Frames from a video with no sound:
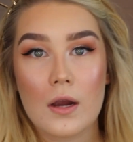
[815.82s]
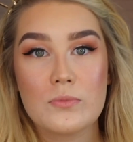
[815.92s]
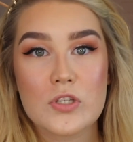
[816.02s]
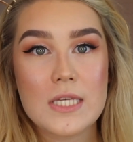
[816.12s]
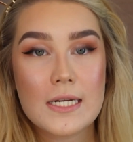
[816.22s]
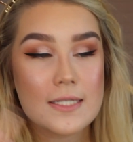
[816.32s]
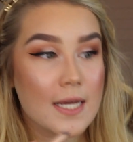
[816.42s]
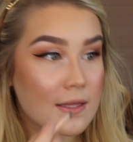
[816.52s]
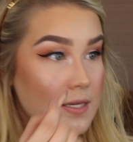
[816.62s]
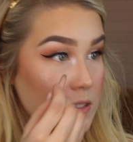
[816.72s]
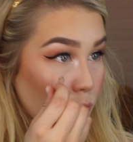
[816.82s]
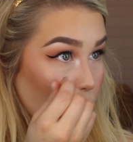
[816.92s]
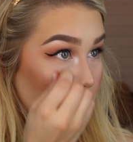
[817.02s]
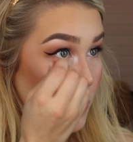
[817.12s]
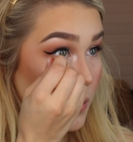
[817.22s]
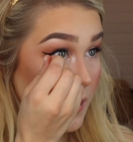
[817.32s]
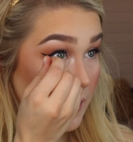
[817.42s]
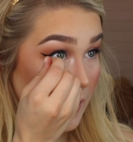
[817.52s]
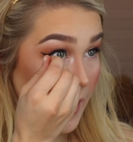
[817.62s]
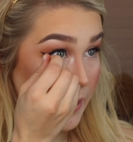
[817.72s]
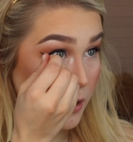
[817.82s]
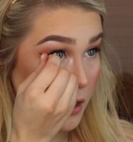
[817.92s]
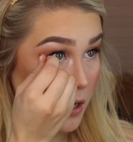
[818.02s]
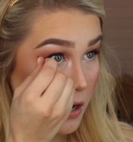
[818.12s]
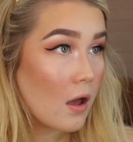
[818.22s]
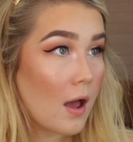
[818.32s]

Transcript: I'm just gonna take this Rimmel liner.